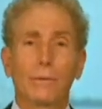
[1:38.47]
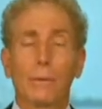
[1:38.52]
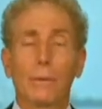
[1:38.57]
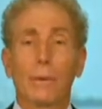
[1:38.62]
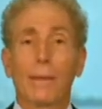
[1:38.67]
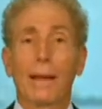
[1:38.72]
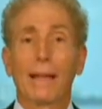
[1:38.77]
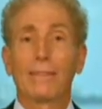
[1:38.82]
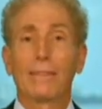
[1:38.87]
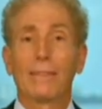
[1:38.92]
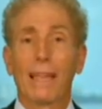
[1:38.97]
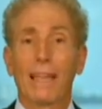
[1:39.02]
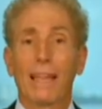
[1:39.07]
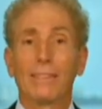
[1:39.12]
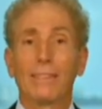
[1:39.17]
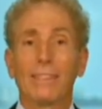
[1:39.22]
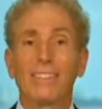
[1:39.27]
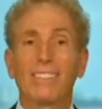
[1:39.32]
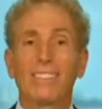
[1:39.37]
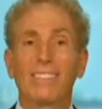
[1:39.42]
from about
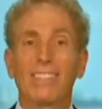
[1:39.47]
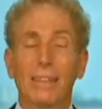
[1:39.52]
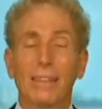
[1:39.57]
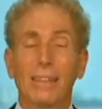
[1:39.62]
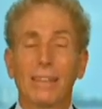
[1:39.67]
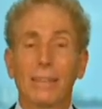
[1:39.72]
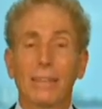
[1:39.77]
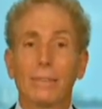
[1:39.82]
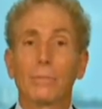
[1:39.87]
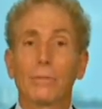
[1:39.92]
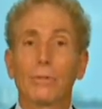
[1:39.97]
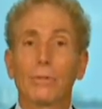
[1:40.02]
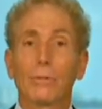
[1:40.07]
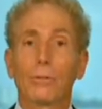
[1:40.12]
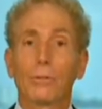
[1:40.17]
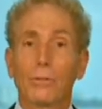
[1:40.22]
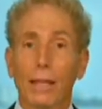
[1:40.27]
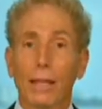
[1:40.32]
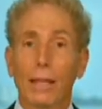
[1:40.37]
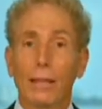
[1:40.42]
10 to
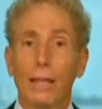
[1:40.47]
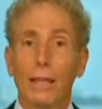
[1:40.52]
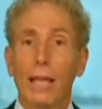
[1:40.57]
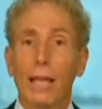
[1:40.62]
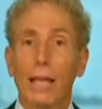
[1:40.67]
60%.